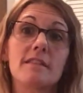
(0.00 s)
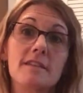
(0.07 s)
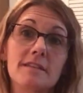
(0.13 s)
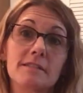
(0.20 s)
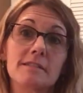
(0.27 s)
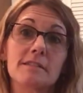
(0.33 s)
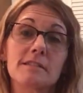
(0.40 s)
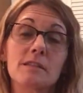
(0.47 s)

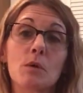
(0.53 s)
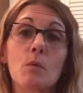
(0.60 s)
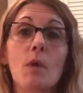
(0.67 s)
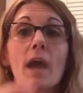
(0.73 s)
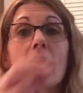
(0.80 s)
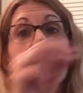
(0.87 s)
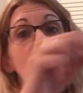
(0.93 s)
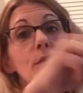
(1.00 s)
This is the
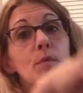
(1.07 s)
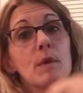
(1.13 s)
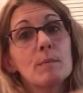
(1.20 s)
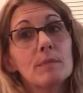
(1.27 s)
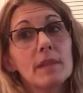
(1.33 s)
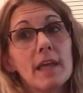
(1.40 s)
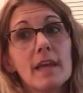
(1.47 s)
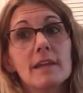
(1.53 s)
way we
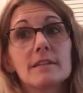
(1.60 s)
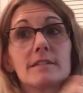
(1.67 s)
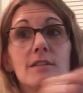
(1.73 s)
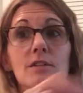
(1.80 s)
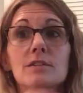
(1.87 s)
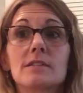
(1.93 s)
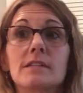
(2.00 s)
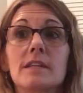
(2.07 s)
plant
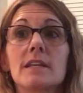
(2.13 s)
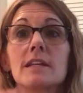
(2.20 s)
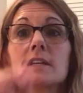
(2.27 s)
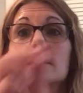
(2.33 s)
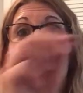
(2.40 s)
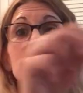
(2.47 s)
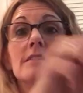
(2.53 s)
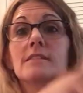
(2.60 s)
our
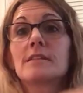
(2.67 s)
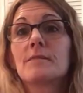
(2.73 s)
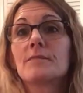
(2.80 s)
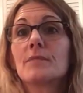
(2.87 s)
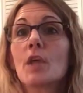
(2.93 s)
seeds.